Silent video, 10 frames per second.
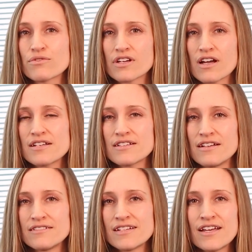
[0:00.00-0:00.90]
through the content,
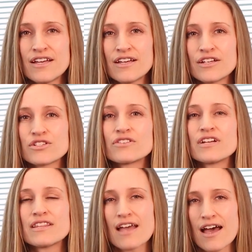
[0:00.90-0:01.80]

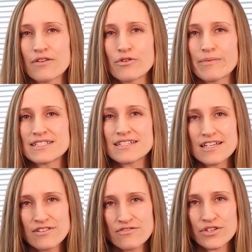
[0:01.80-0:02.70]
ensuring the ad remains
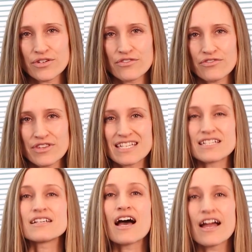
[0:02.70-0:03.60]
in view for the
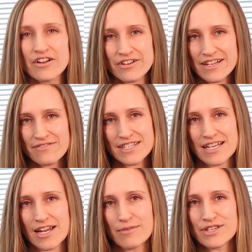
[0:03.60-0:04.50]
entirety of the
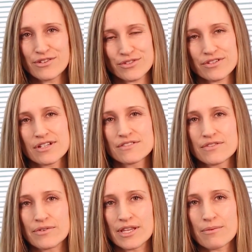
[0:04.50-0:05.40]
time the user is
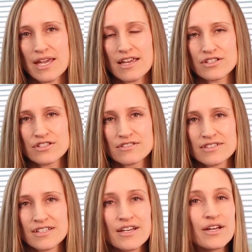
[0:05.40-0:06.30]
viewing the page.
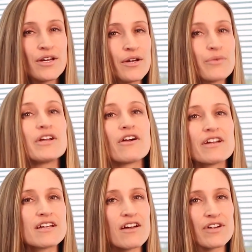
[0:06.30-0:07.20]
We
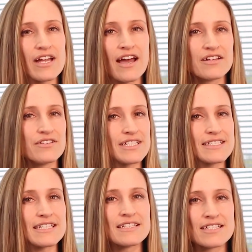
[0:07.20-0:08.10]
already covered ad
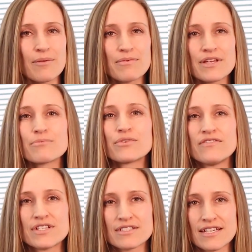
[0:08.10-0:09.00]
units in depth in a
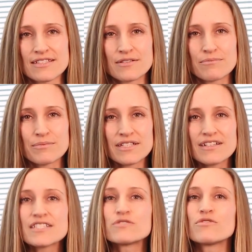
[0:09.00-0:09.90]
previous lesson, but
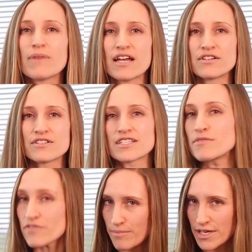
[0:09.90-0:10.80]
as a reminder, some
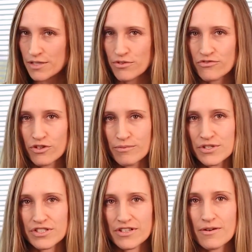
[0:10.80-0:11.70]
of the best
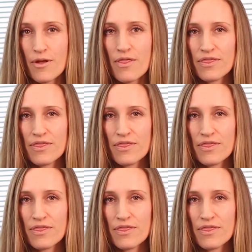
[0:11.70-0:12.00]
performers are